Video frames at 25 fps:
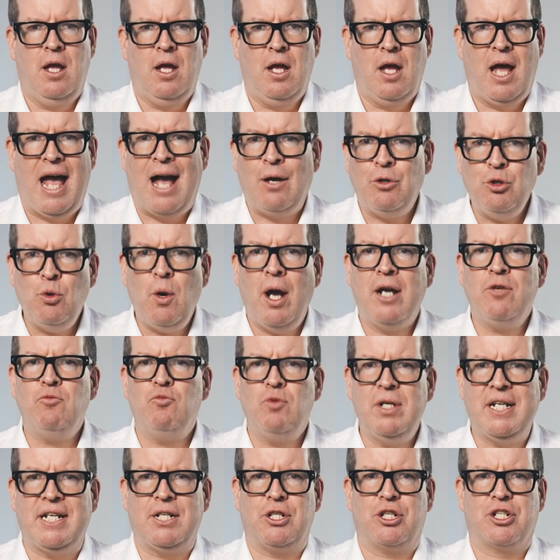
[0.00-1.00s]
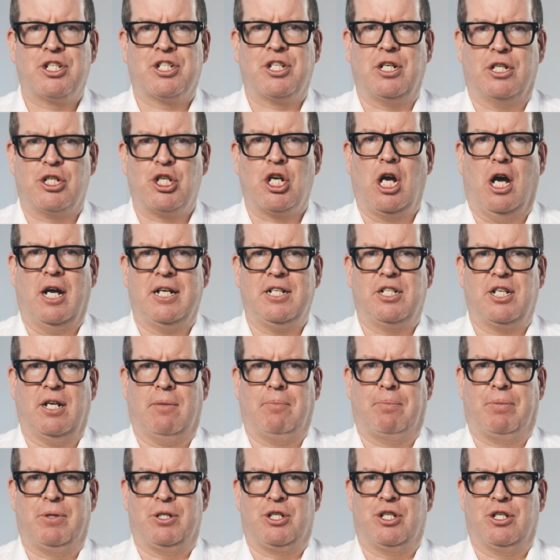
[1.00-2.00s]
How do I reach such high
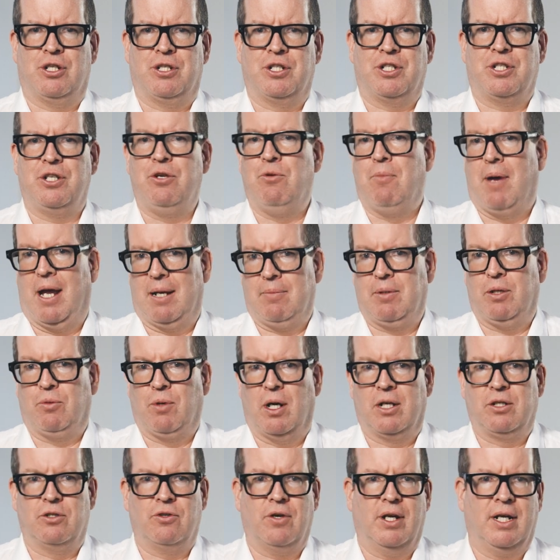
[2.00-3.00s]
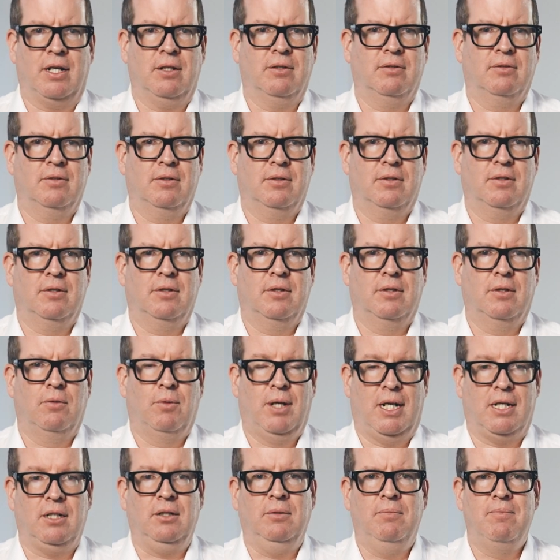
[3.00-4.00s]
temperatures, you may be wondering?
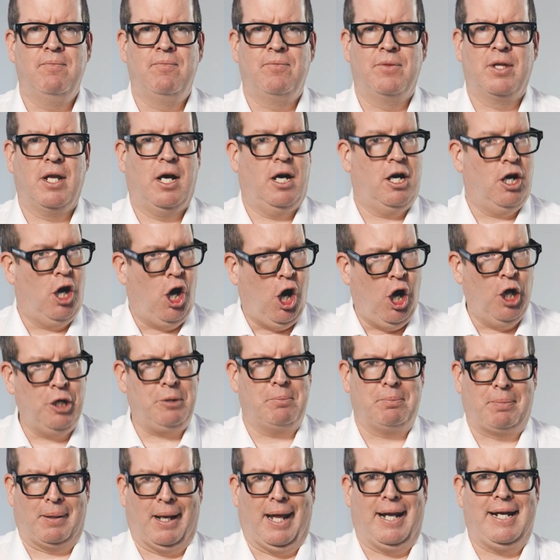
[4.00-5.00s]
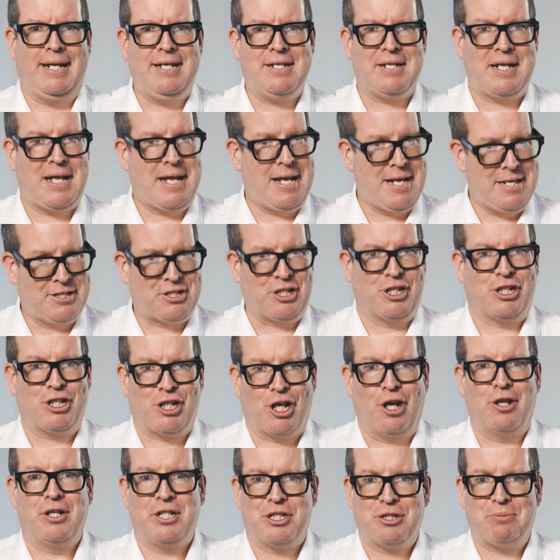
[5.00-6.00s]
Well, a hot plate isn't
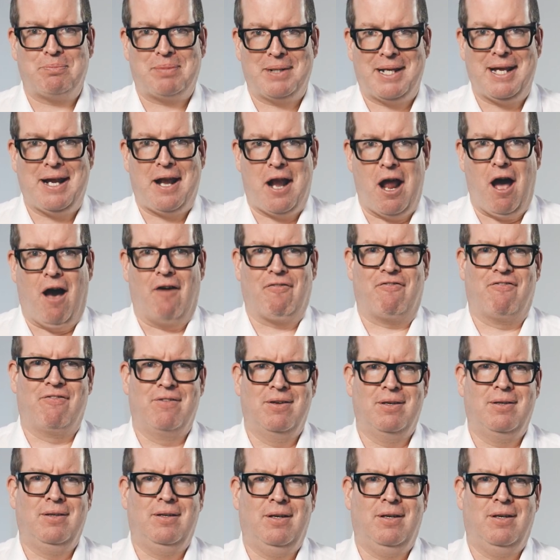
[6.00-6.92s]
going to be enough.